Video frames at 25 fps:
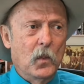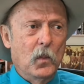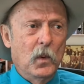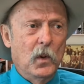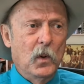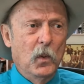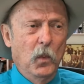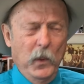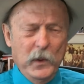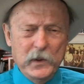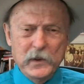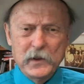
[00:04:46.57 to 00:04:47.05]

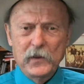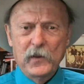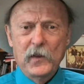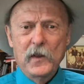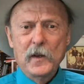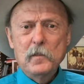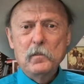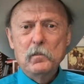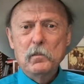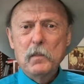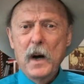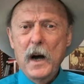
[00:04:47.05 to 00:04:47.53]
well, what's
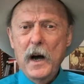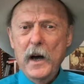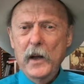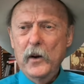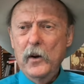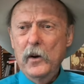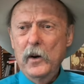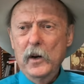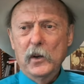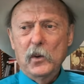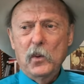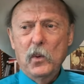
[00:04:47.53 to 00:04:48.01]
the
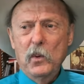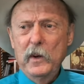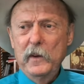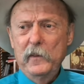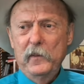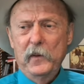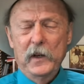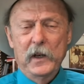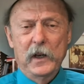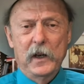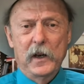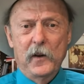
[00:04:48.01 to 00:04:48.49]
modern
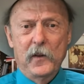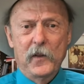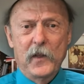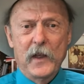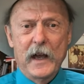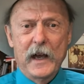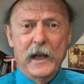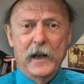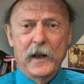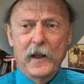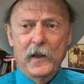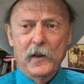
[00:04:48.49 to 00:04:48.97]
equivalent of
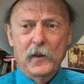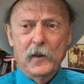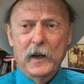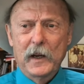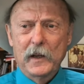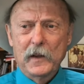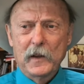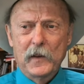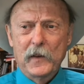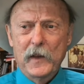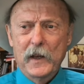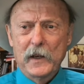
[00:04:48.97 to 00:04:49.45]

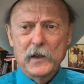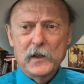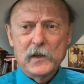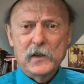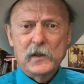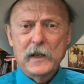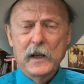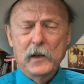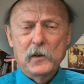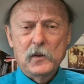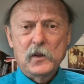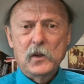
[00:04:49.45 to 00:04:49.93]
that? That
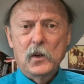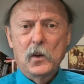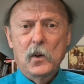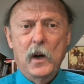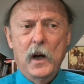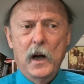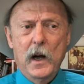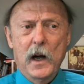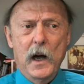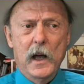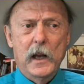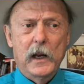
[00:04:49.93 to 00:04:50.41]
just sounds so
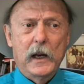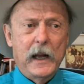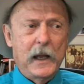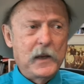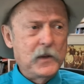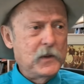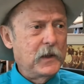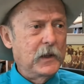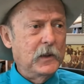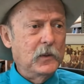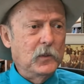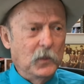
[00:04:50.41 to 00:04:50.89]
odd. And
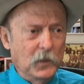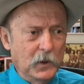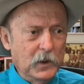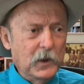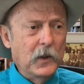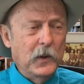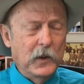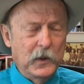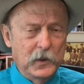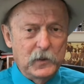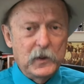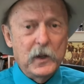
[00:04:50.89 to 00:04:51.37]
I said,
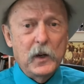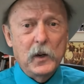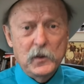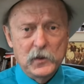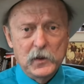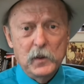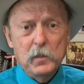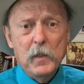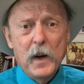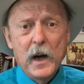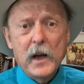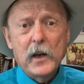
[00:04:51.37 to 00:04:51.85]
well, no,
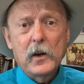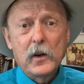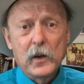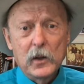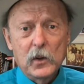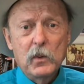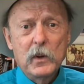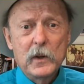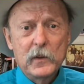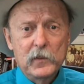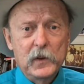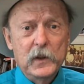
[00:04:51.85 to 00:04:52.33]
there's a modern
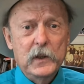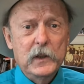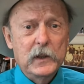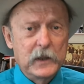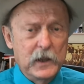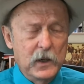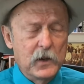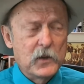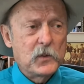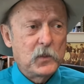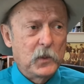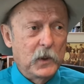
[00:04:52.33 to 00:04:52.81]
equivalent,
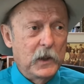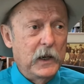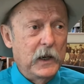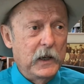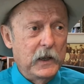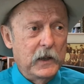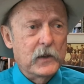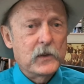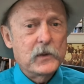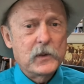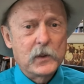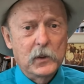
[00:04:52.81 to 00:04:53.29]
and here's what it
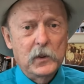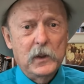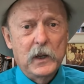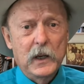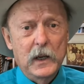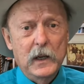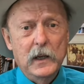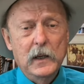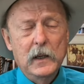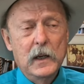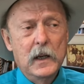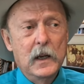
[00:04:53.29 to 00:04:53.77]
is,
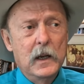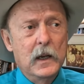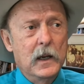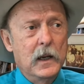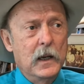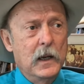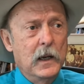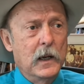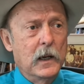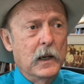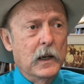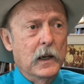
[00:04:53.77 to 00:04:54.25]
okay?
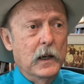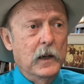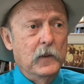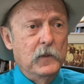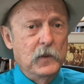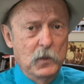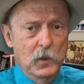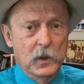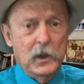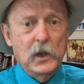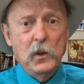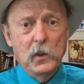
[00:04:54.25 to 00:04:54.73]

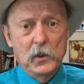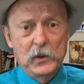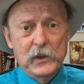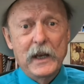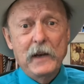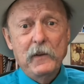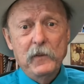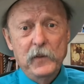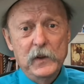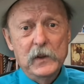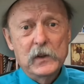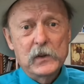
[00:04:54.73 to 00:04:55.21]
If you want to know what
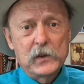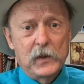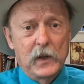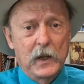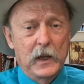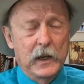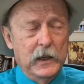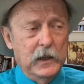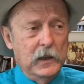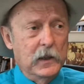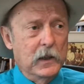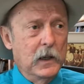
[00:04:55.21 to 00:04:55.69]
that feels
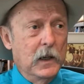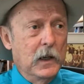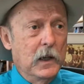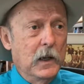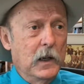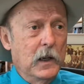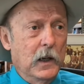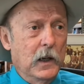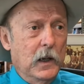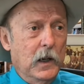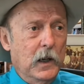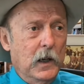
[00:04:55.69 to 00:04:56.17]
like,
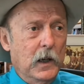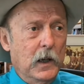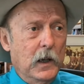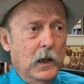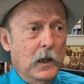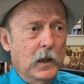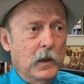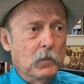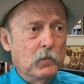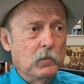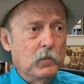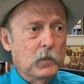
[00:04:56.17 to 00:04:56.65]

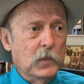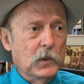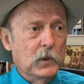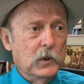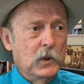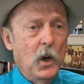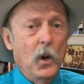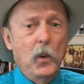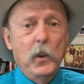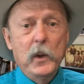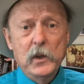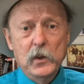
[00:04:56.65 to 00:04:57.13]

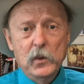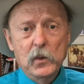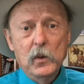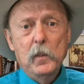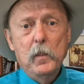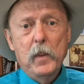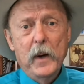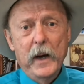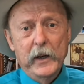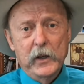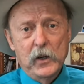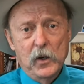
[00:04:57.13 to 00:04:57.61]
go into
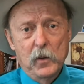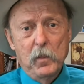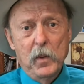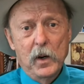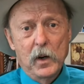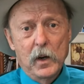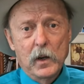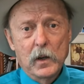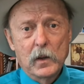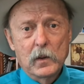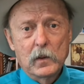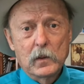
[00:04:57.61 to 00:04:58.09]
a biker
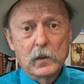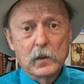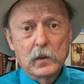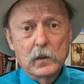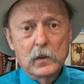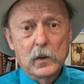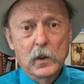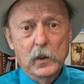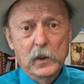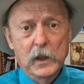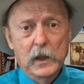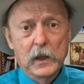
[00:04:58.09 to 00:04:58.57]
bar,
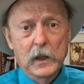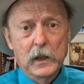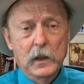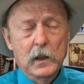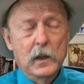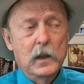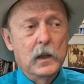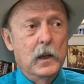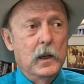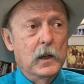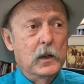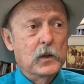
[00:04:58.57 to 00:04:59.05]

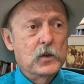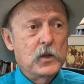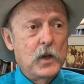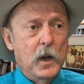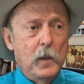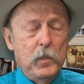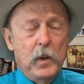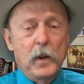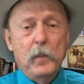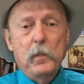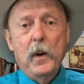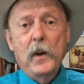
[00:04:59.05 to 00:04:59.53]
okay?
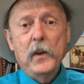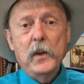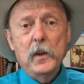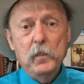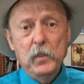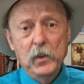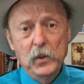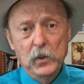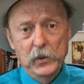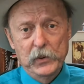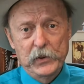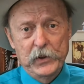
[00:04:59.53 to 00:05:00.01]
jump up on
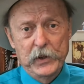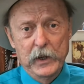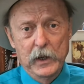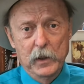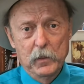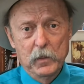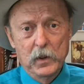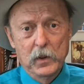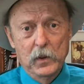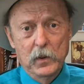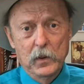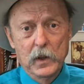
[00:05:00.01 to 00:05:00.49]
the pool
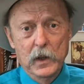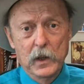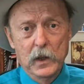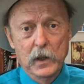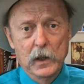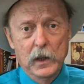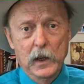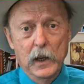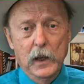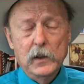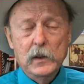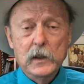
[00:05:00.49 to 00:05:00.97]
table,
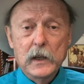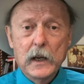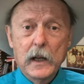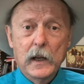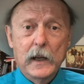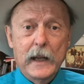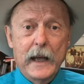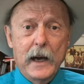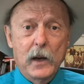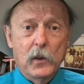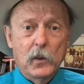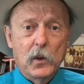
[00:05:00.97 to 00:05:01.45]
and
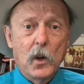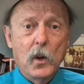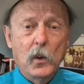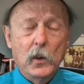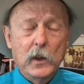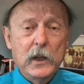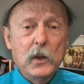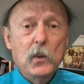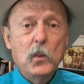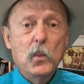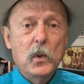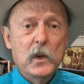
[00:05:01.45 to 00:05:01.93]
yell out,
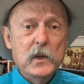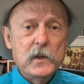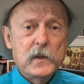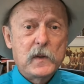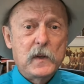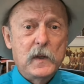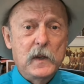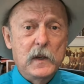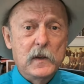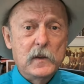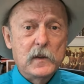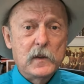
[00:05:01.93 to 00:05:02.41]
"Only
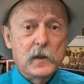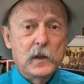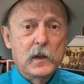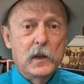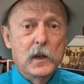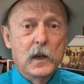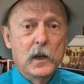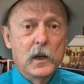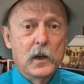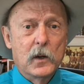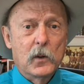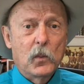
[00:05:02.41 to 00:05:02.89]
wussies
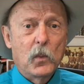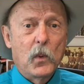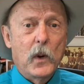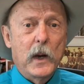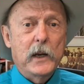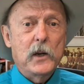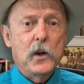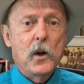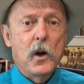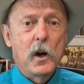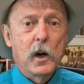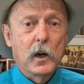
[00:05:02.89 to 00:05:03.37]

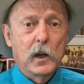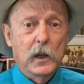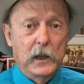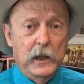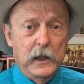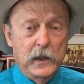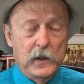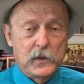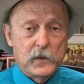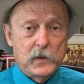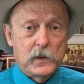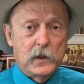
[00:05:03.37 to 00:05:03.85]
ride
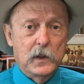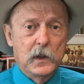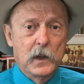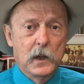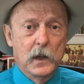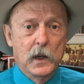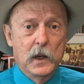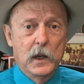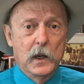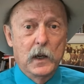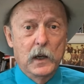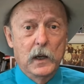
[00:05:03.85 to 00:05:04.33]
Harleys,"
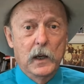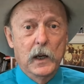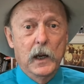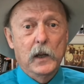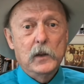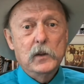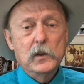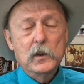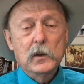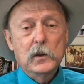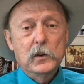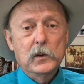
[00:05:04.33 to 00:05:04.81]
and